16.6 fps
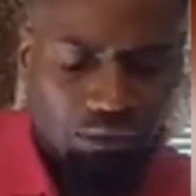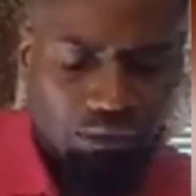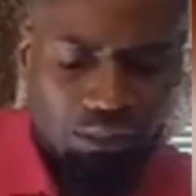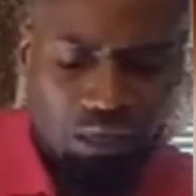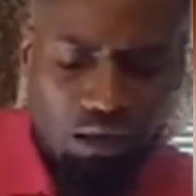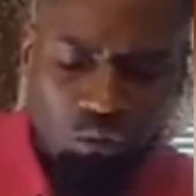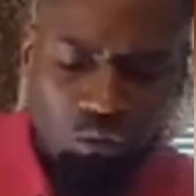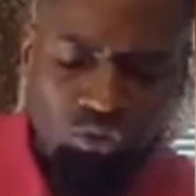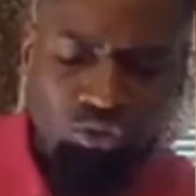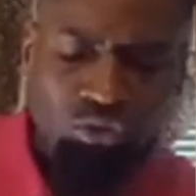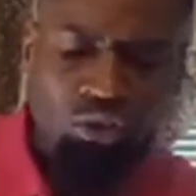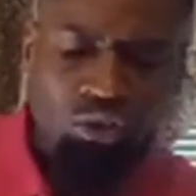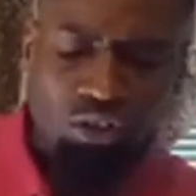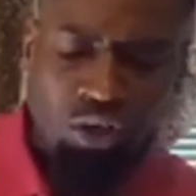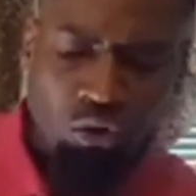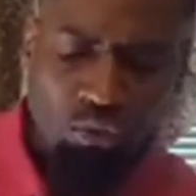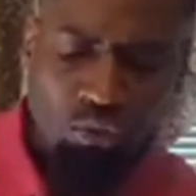I want you to
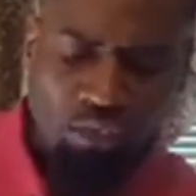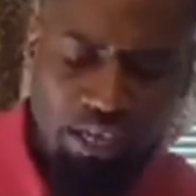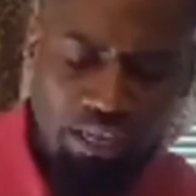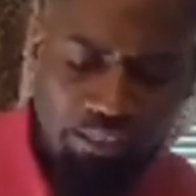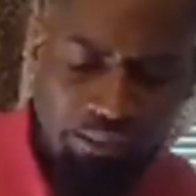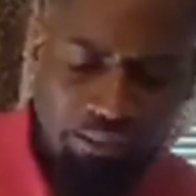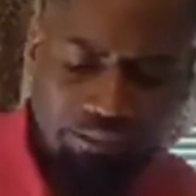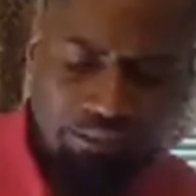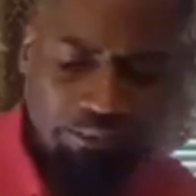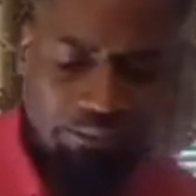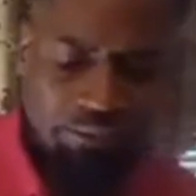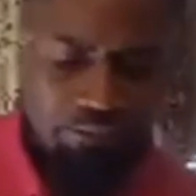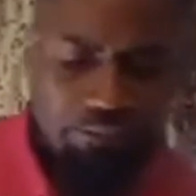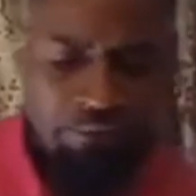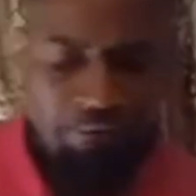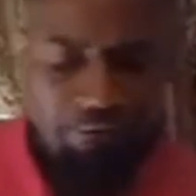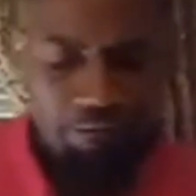know that
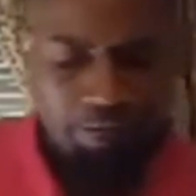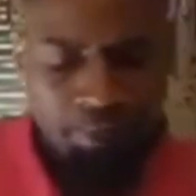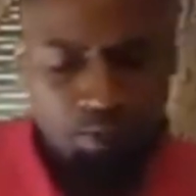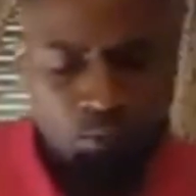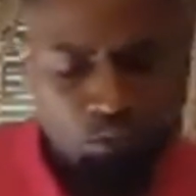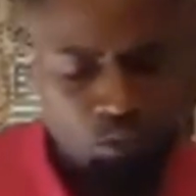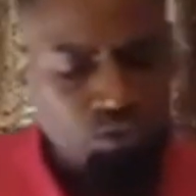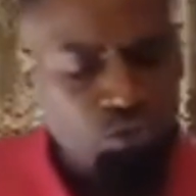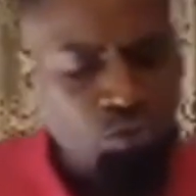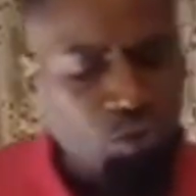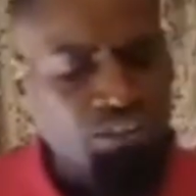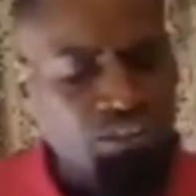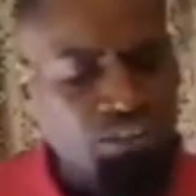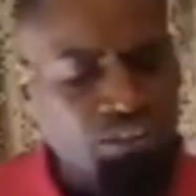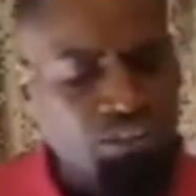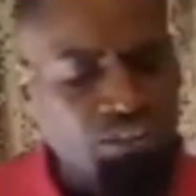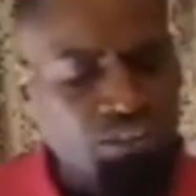what you
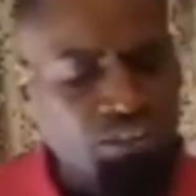are